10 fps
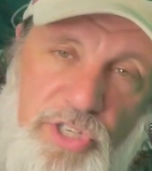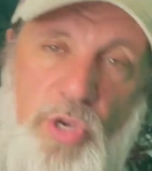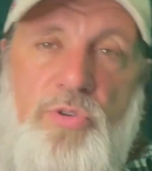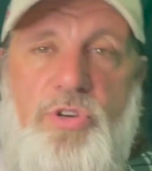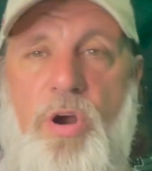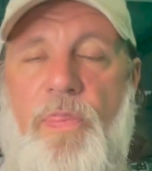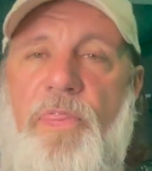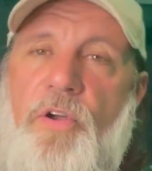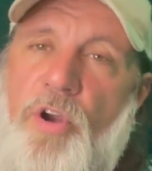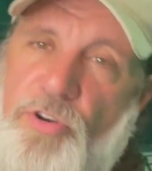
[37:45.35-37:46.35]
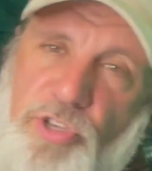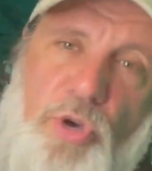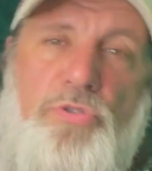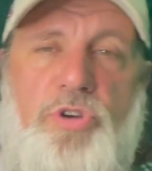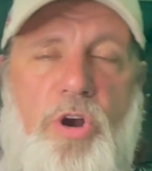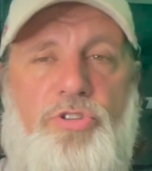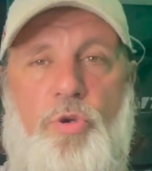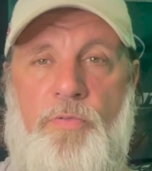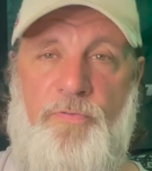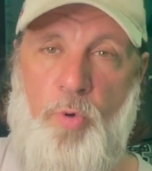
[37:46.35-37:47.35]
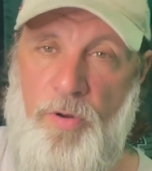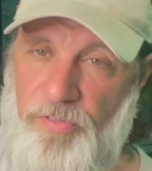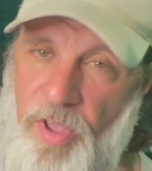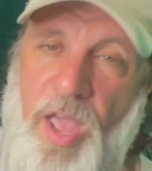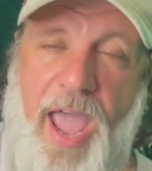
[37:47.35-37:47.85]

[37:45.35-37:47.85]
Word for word: use our third, use our two fourths,